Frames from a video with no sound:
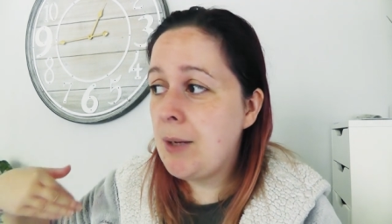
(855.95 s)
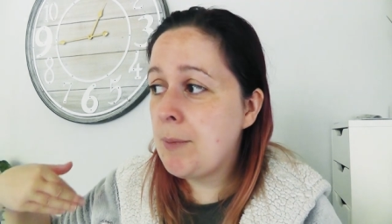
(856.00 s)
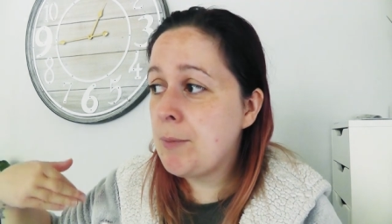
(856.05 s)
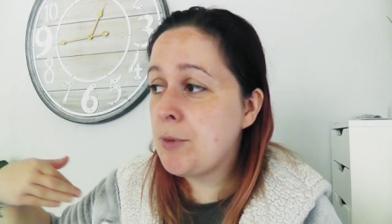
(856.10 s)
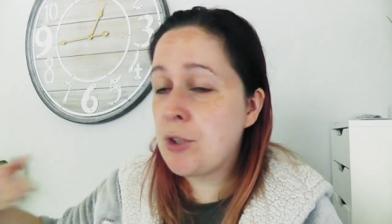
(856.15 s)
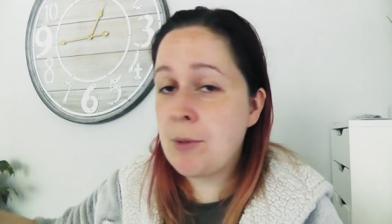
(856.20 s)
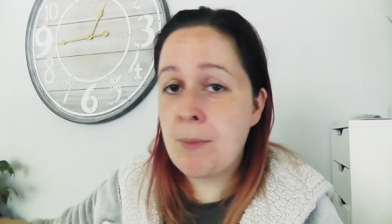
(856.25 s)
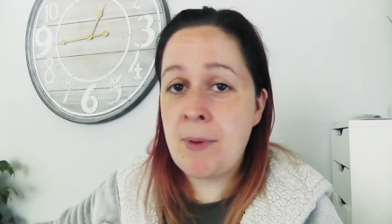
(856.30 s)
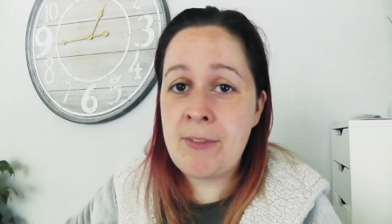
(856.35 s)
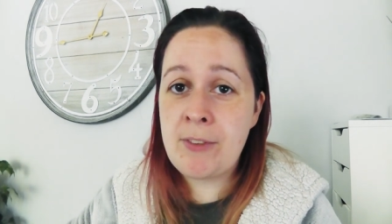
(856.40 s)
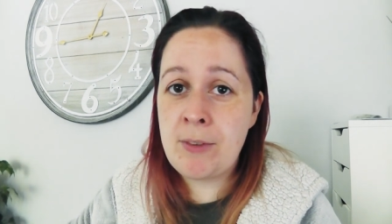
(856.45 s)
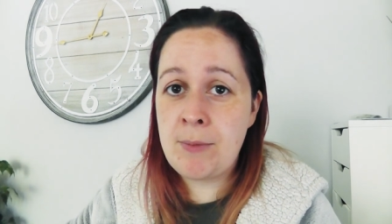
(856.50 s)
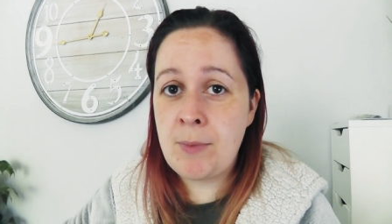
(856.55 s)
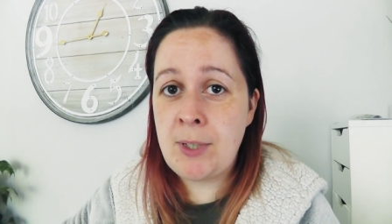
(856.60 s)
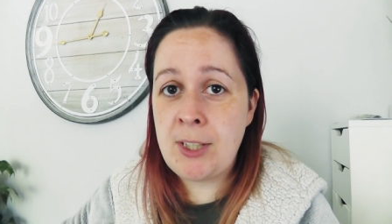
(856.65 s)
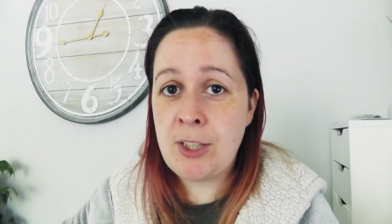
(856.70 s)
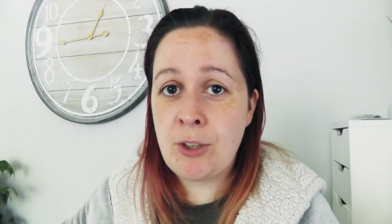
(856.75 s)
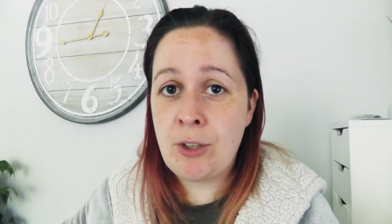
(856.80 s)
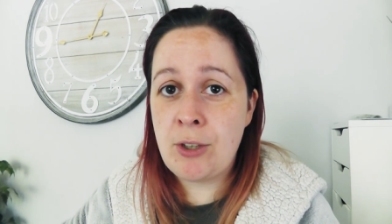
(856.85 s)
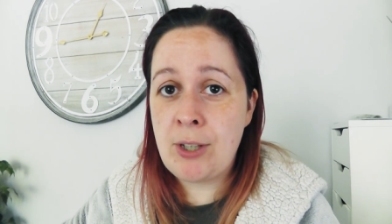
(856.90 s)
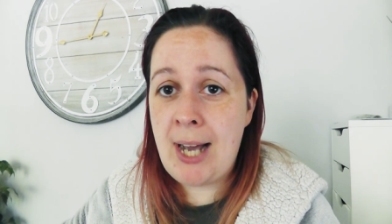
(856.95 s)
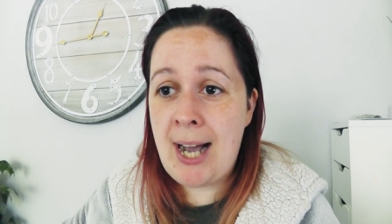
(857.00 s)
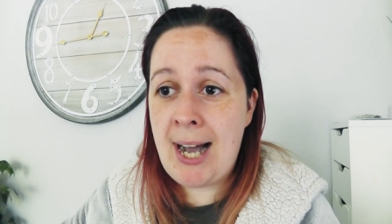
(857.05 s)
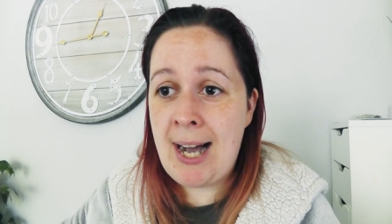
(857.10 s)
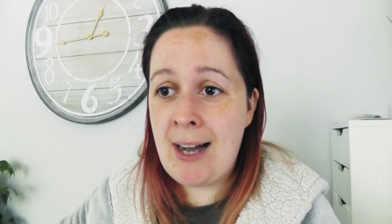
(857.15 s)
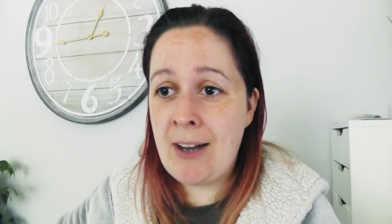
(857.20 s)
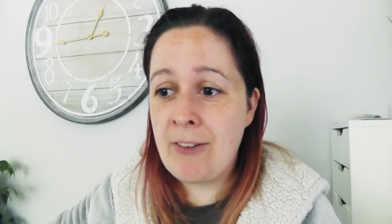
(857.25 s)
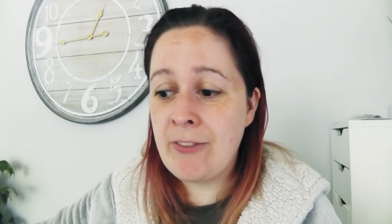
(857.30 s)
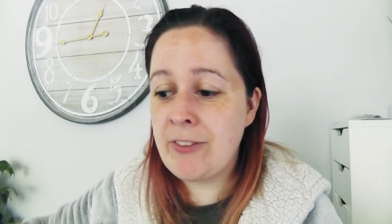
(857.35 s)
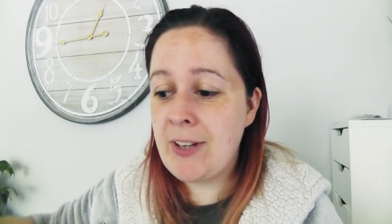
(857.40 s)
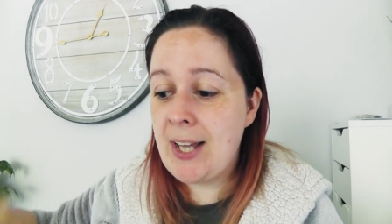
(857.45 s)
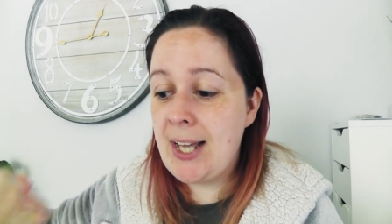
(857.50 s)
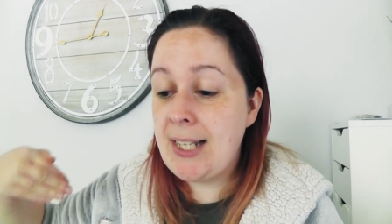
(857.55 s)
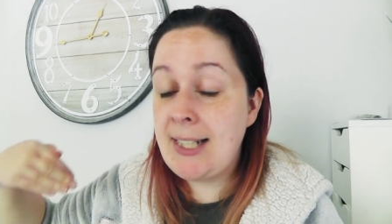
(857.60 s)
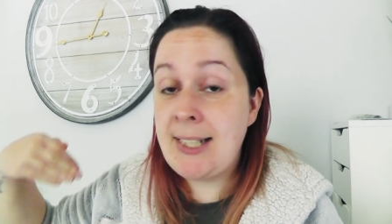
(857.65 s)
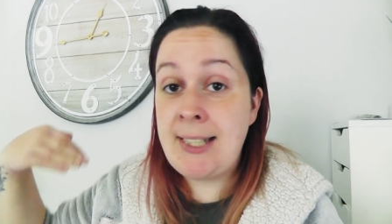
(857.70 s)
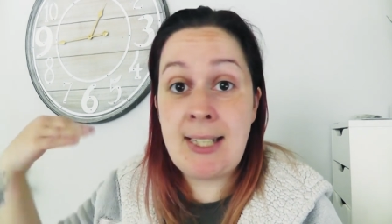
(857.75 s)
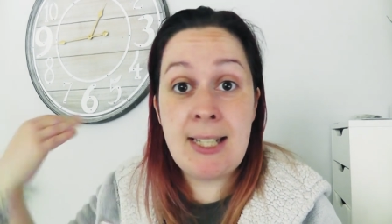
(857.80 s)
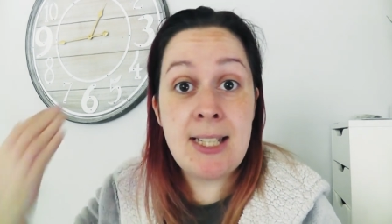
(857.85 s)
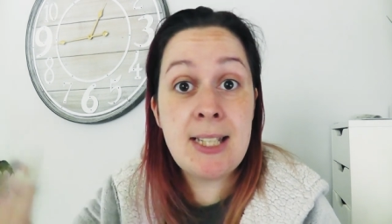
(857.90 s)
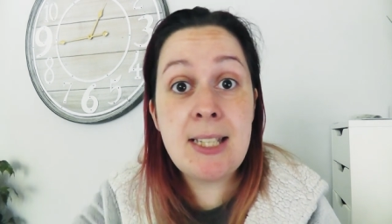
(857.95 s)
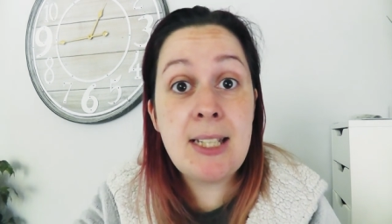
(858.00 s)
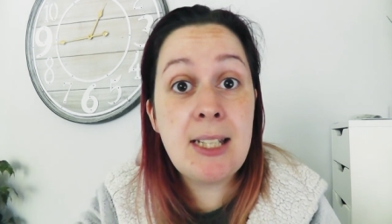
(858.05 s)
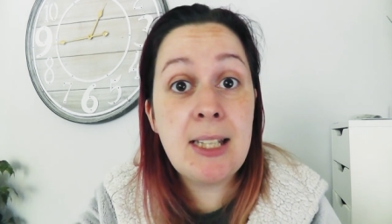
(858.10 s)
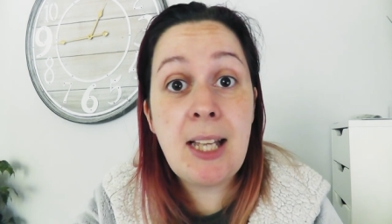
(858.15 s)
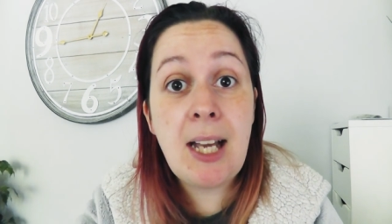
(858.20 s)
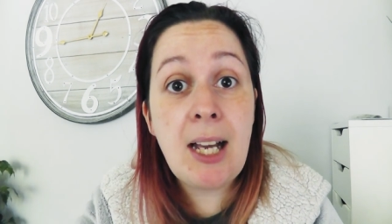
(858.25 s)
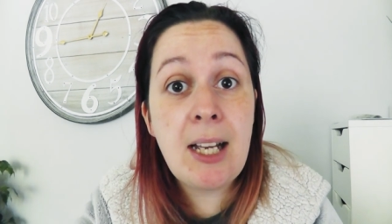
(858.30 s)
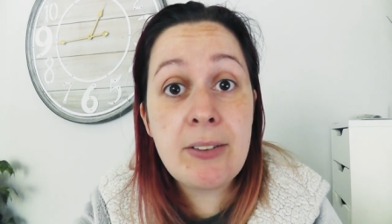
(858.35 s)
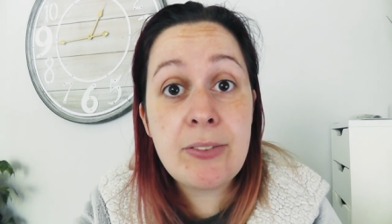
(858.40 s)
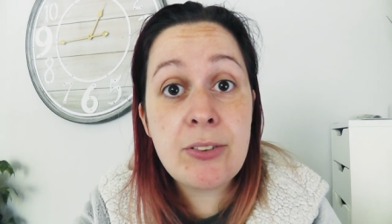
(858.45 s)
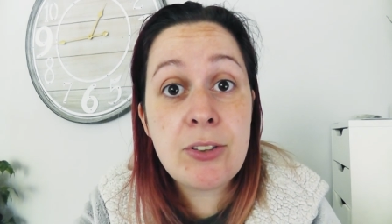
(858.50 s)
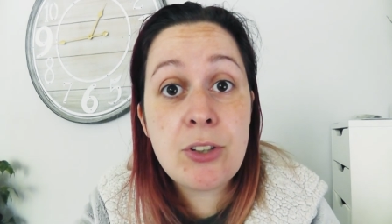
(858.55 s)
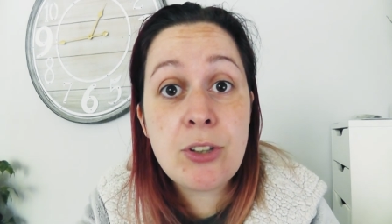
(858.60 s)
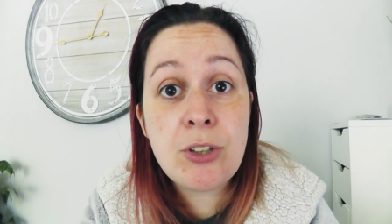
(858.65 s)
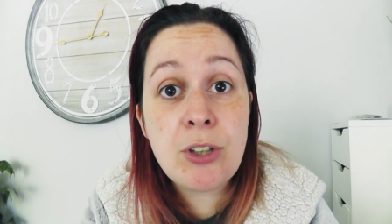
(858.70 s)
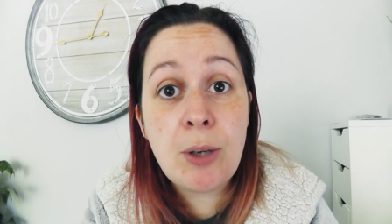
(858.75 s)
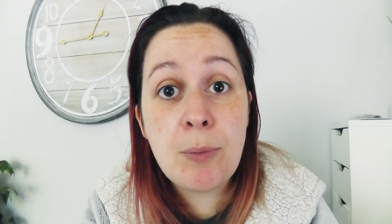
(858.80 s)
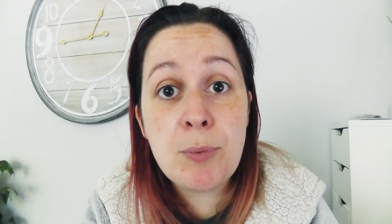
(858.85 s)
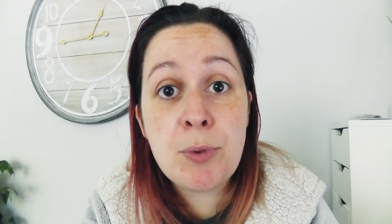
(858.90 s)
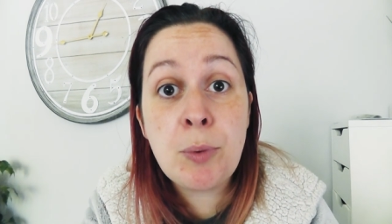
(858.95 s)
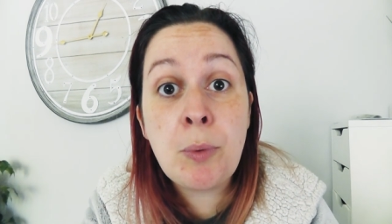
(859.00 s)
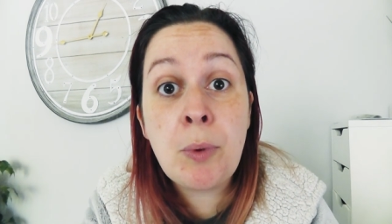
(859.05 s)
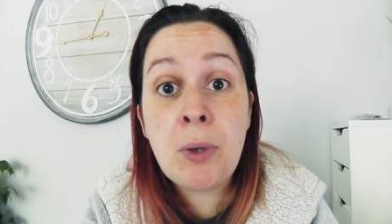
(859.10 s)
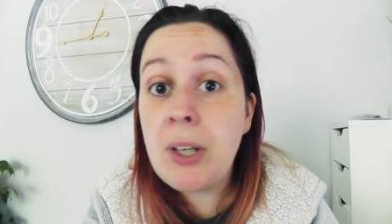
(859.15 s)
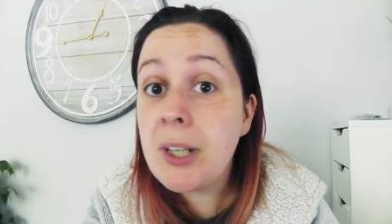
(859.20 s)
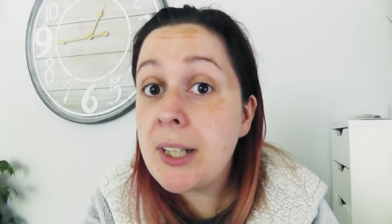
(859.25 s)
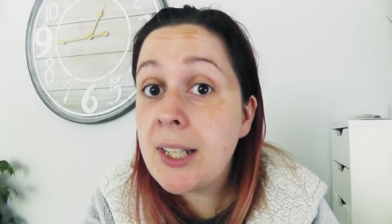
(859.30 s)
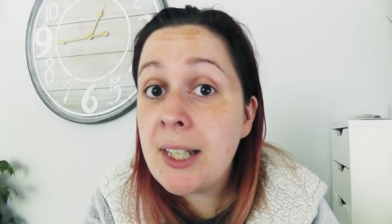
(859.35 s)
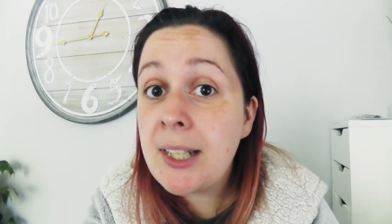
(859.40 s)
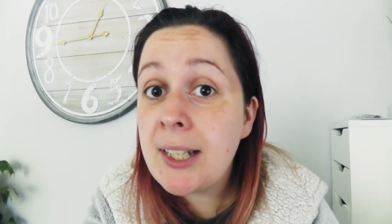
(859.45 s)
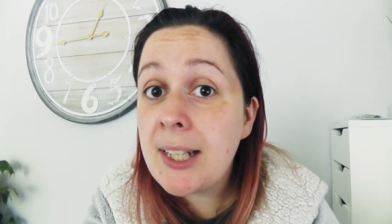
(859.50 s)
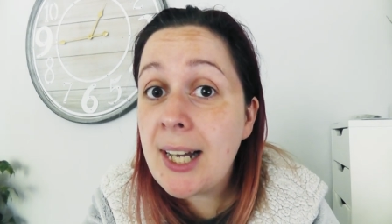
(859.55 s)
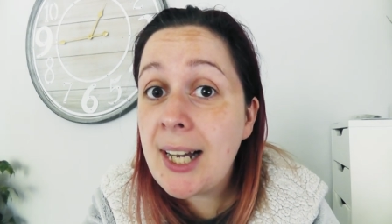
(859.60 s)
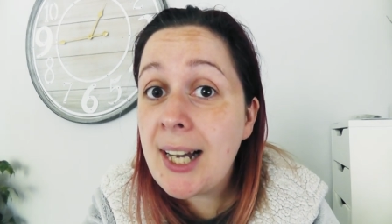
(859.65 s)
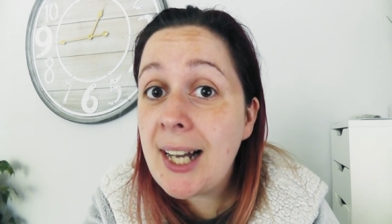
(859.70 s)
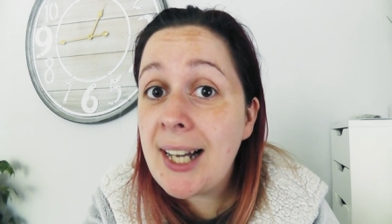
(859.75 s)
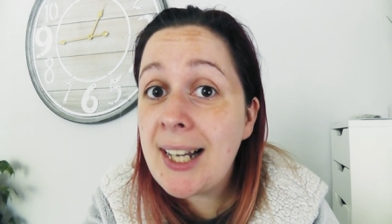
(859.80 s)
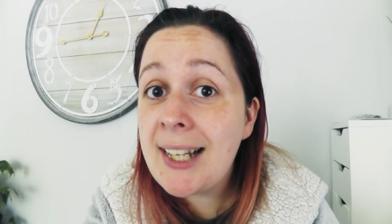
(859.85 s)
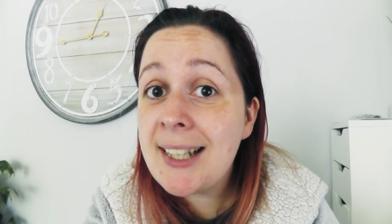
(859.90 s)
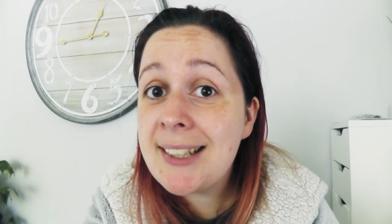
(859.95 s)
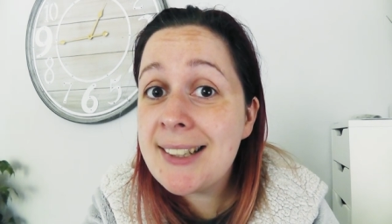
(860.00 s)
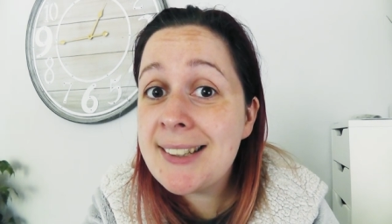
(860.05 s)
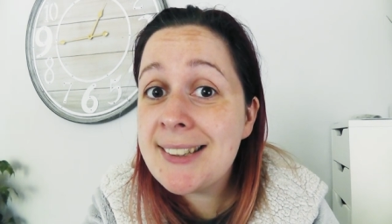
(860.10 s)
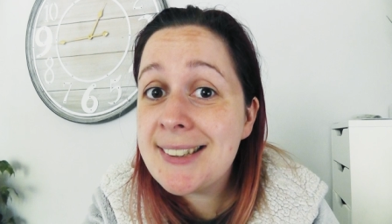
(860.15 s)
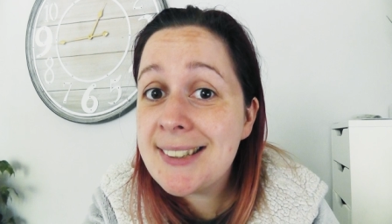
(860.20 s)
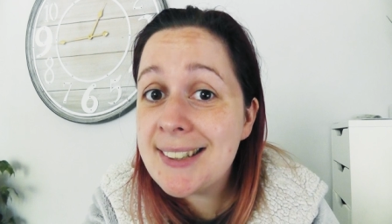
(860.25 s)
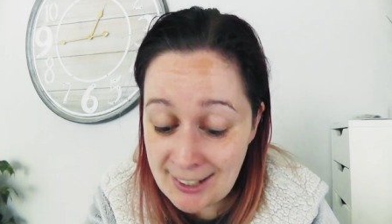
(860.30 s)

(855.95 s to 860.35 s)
Some of them we don't have. Disney Life has stopped working, guys.